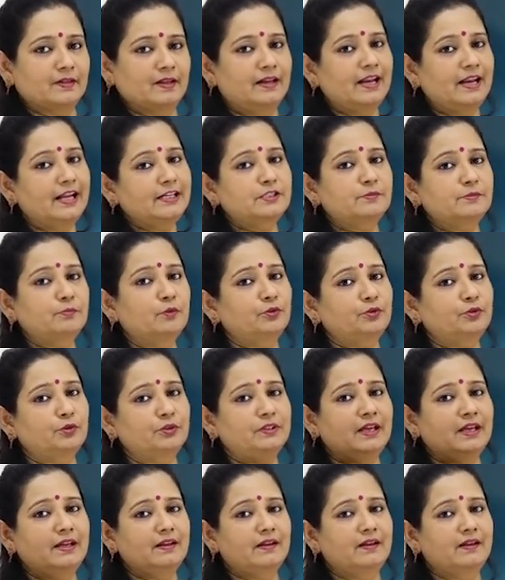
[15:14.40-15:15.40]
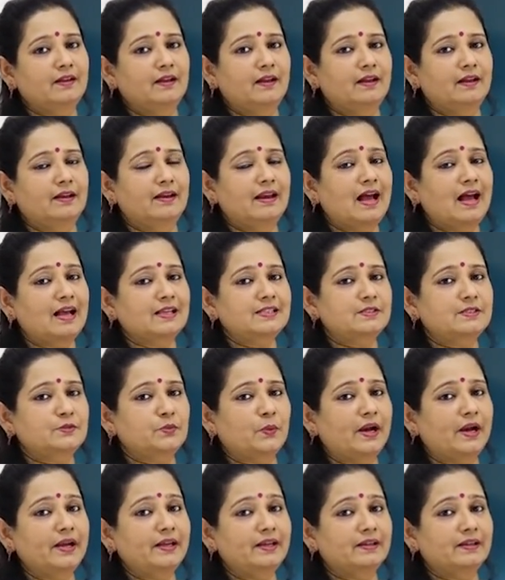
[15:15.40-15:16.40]
Let's move to the last
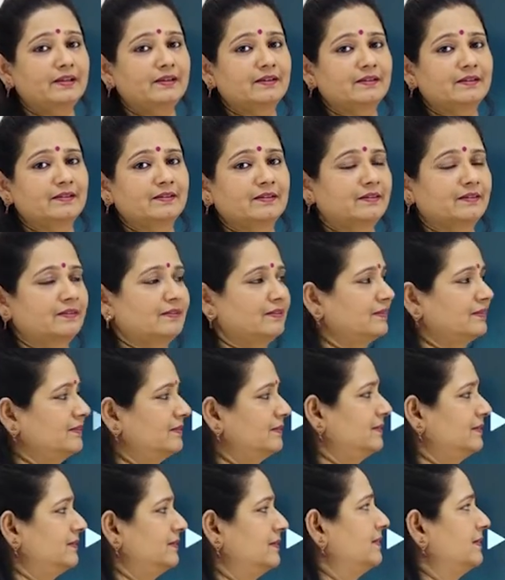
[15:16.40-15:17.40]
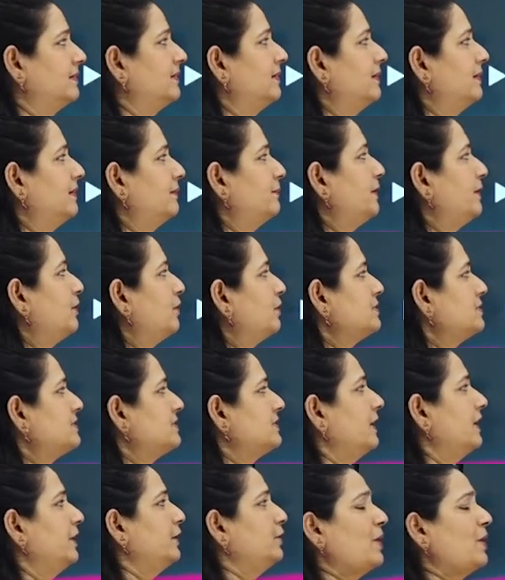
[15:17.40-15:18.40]
one,
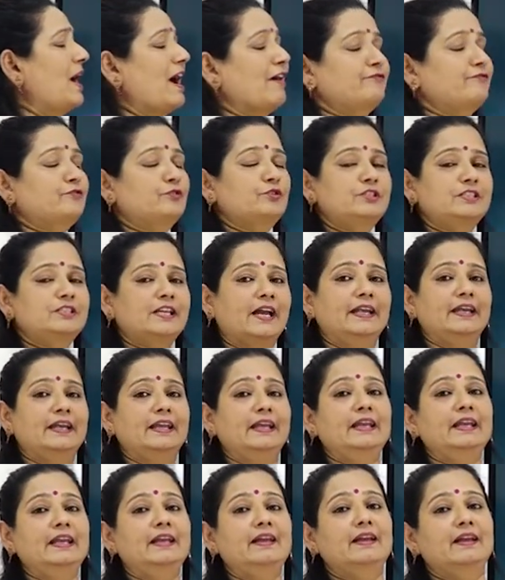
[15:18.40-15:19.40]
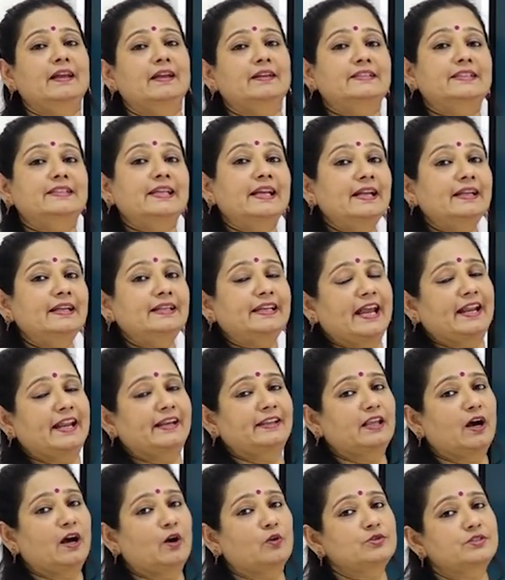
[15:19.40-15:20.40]
because you have to study till
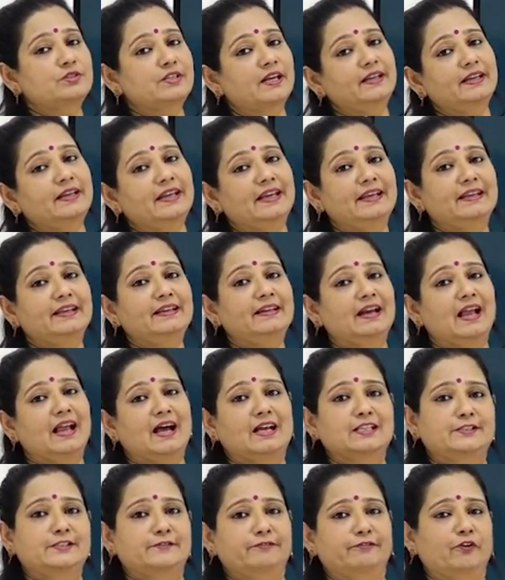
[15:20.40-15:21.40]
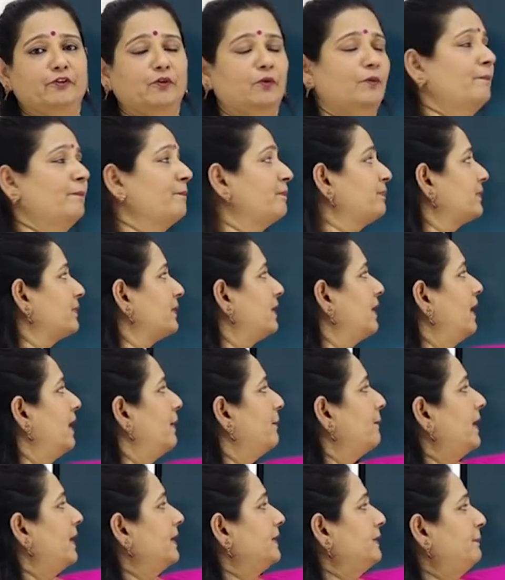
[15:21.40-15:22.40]
10,000 in class 4.
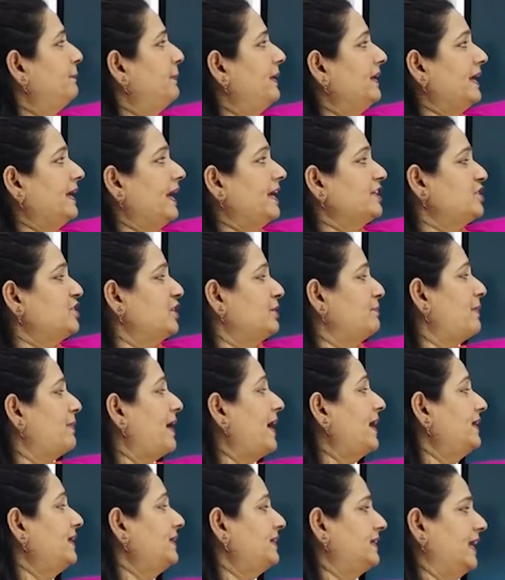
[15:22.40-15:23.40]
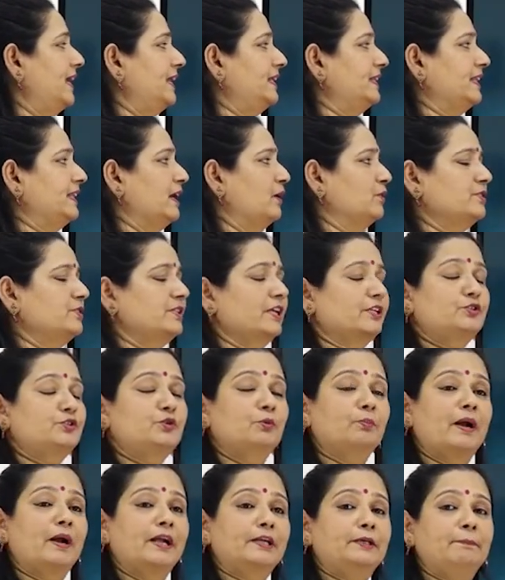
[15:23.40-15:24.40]
Multiplication by 10,000.
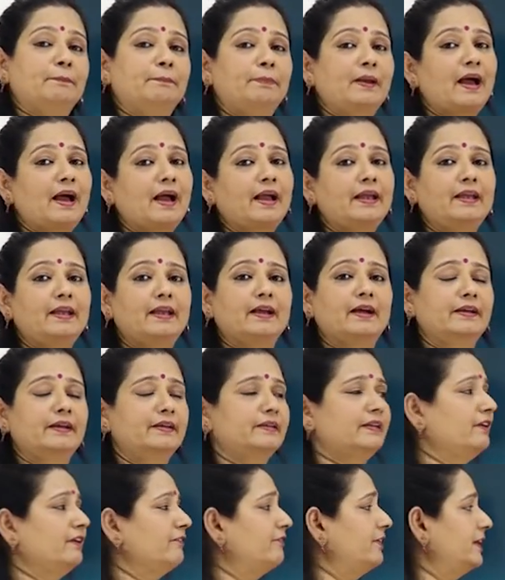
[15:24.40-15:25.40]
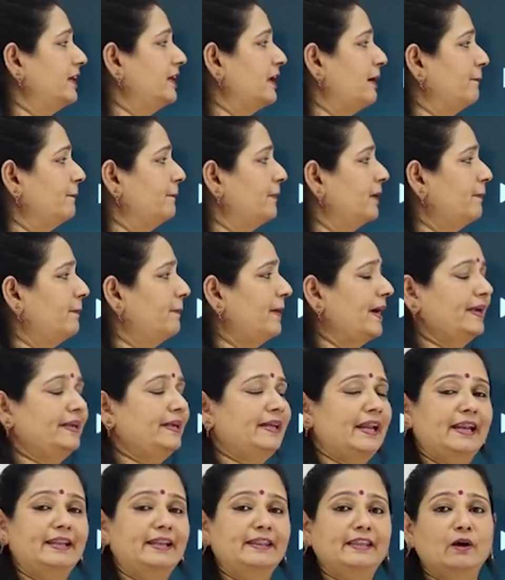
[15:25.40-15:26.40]
To multiply a given number by
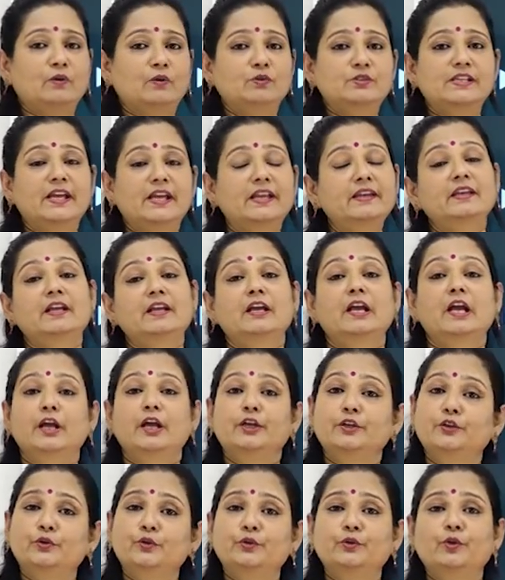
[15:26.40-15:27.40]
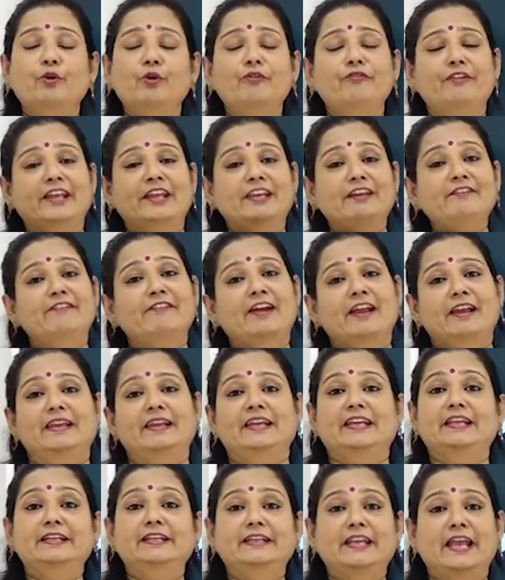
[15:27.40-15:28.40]
10,000, you know very well
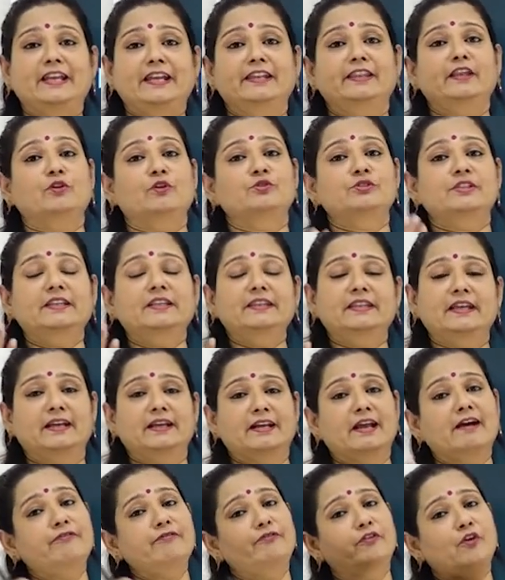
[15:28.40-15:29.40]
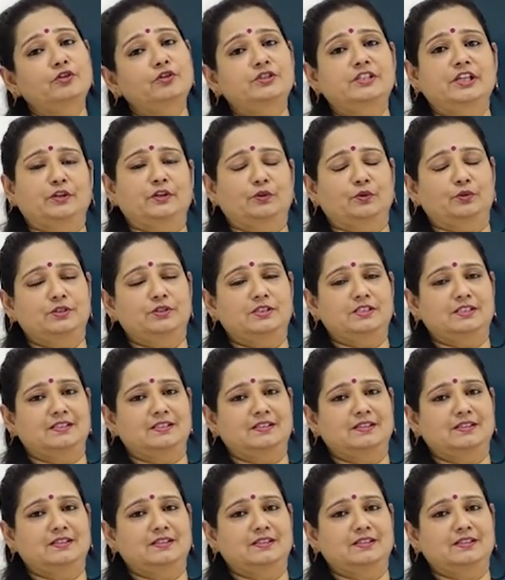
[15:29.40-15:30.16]
in 10,000 there are 4 zeros.